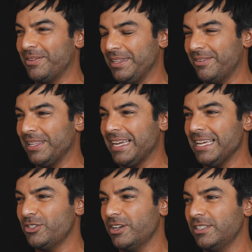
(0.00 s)
one of the
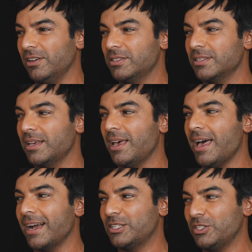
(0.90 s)
casting directors, he goes,
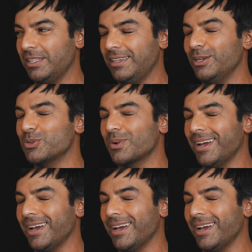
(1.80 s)
actually, he's